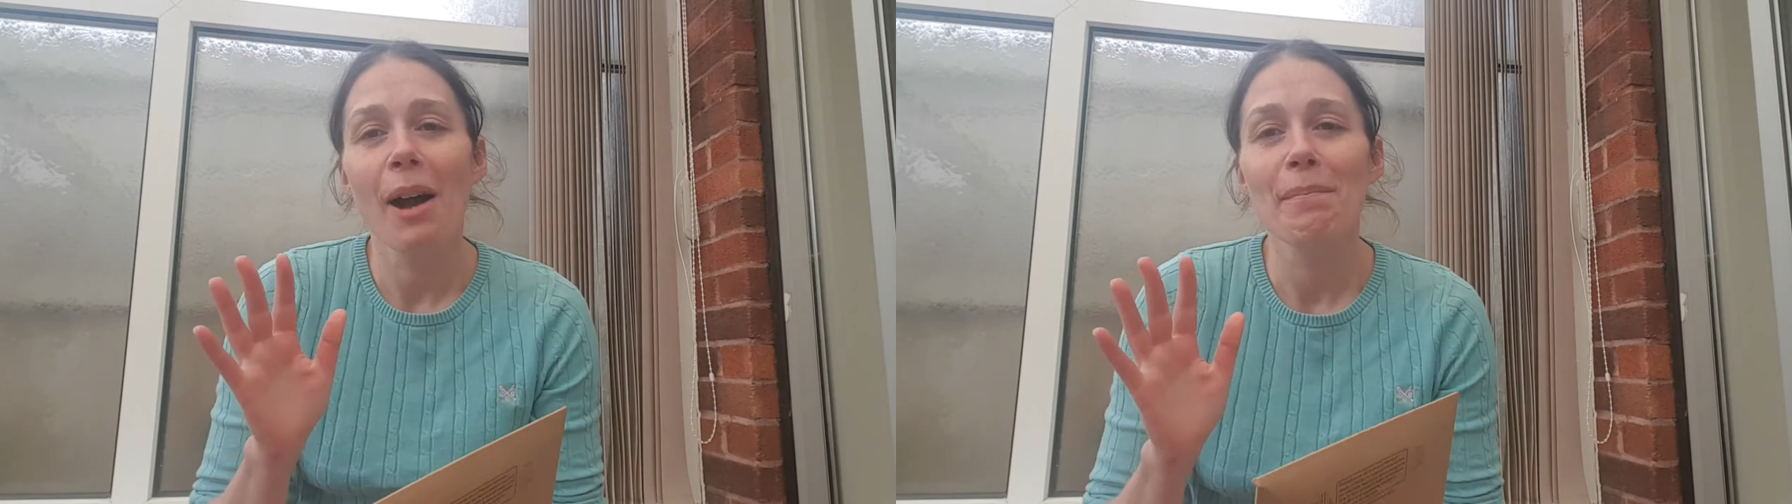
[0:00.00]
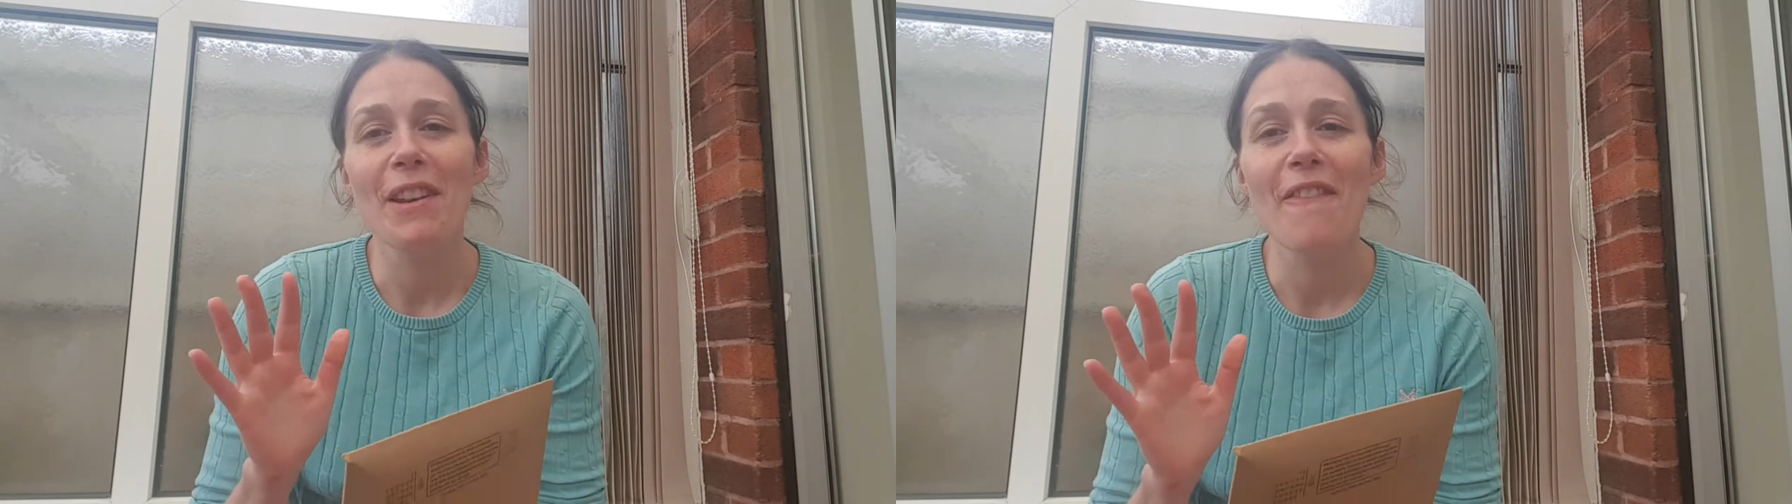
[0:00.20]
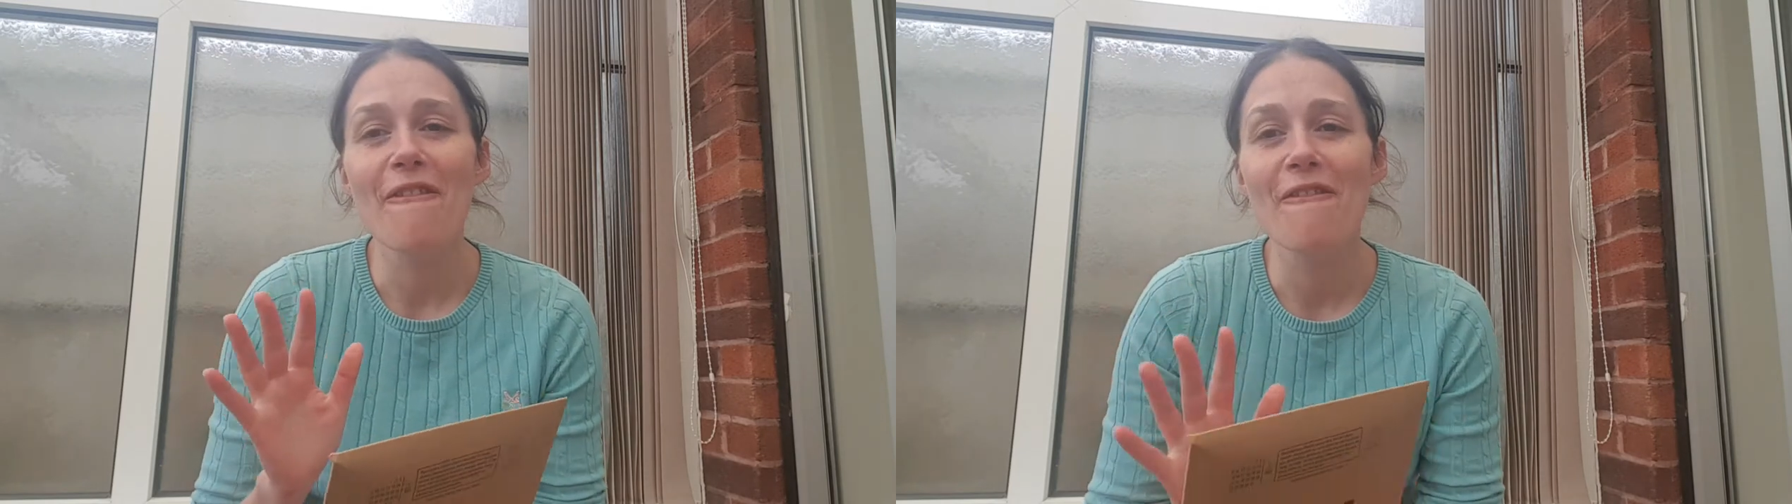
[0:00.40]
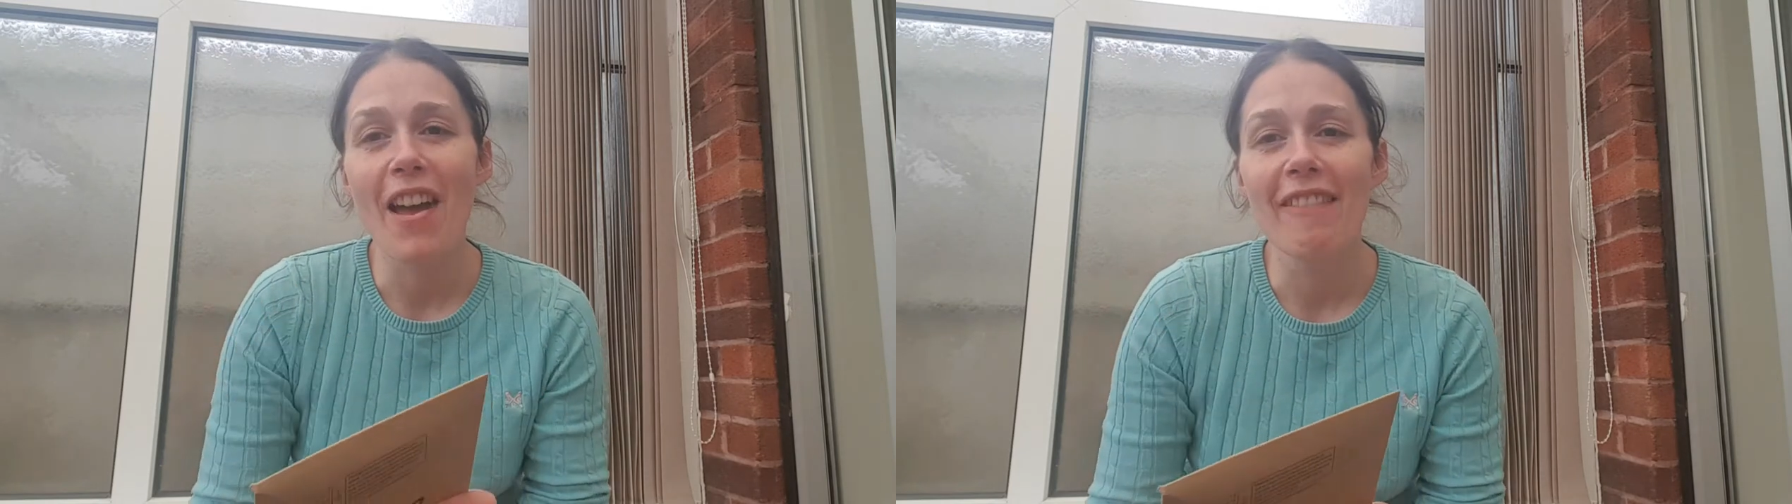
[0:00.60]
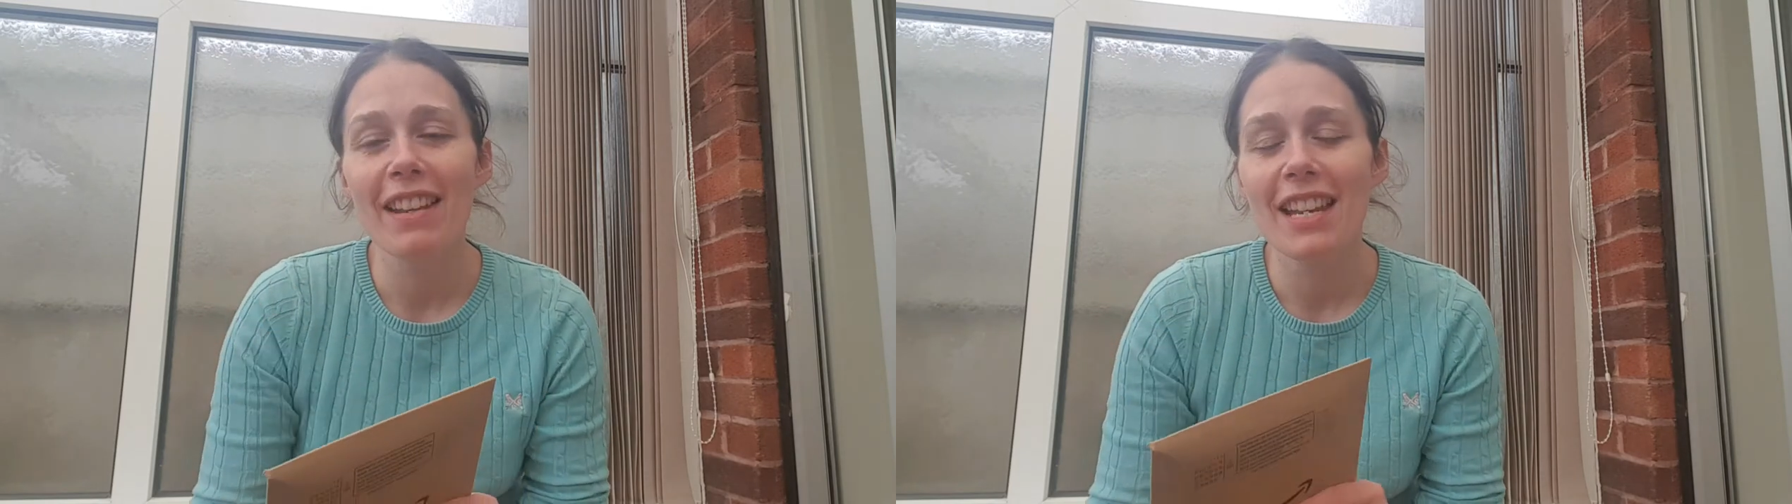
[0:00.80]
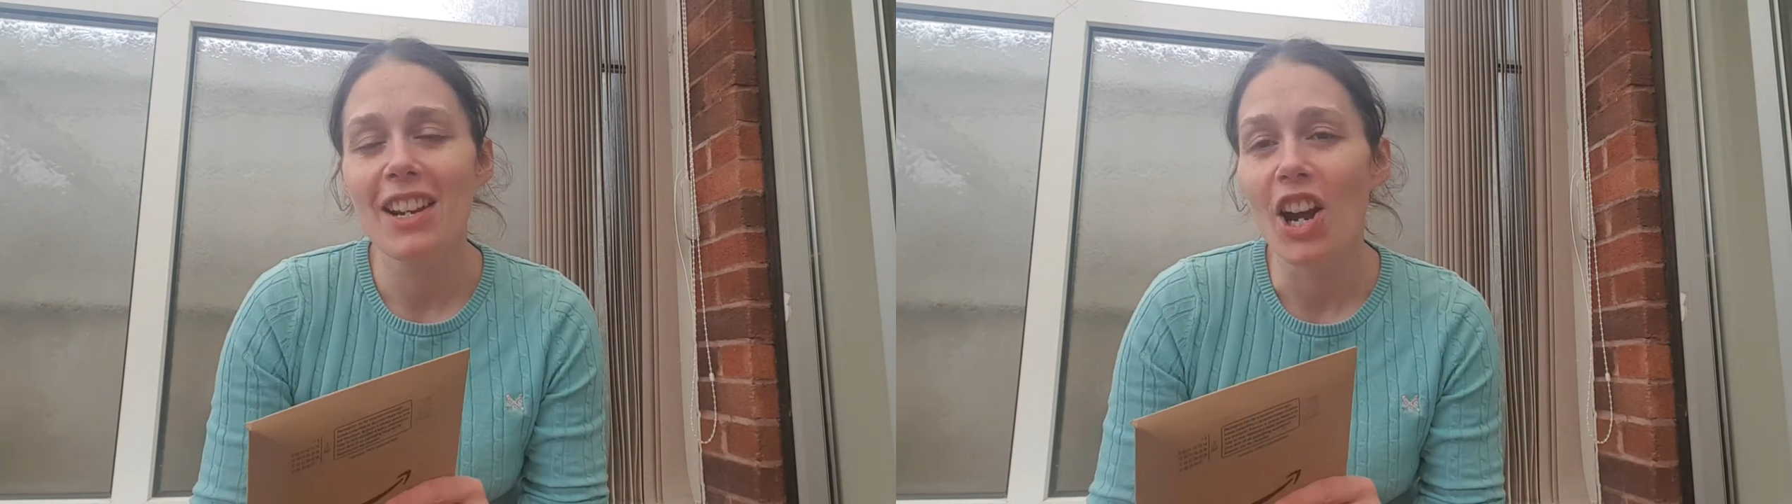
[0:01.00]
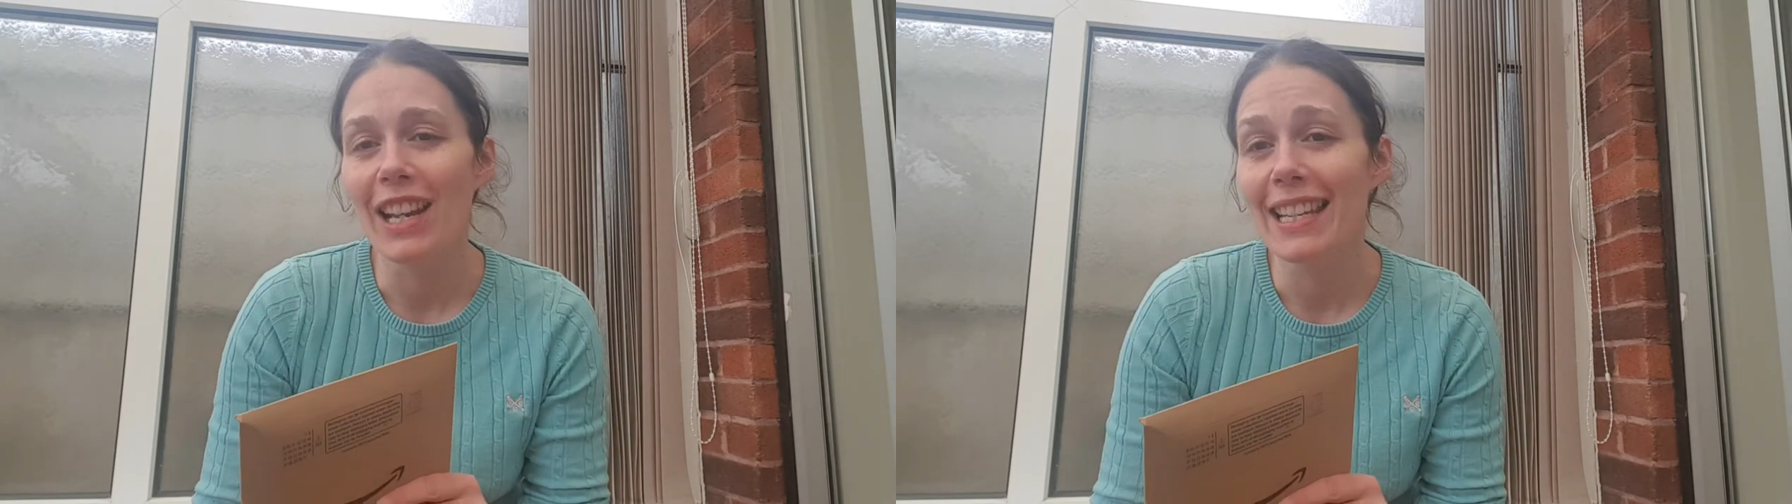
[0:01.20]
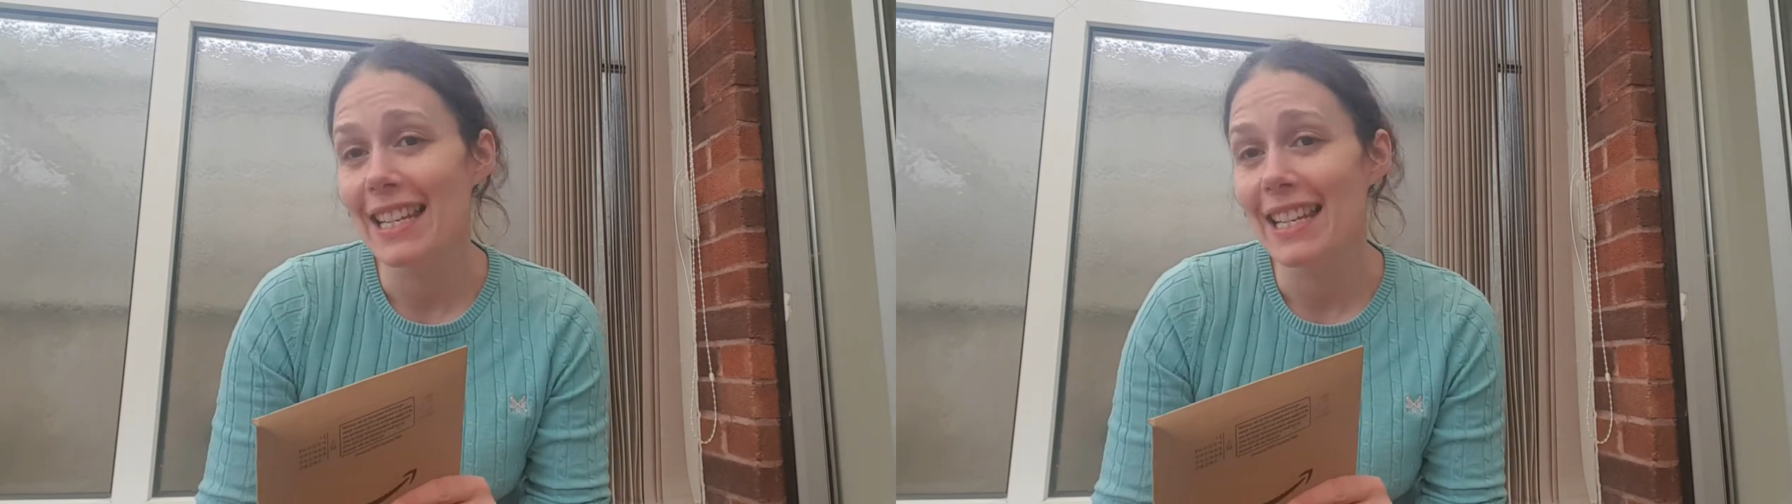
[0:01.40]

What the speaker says: Been very kindly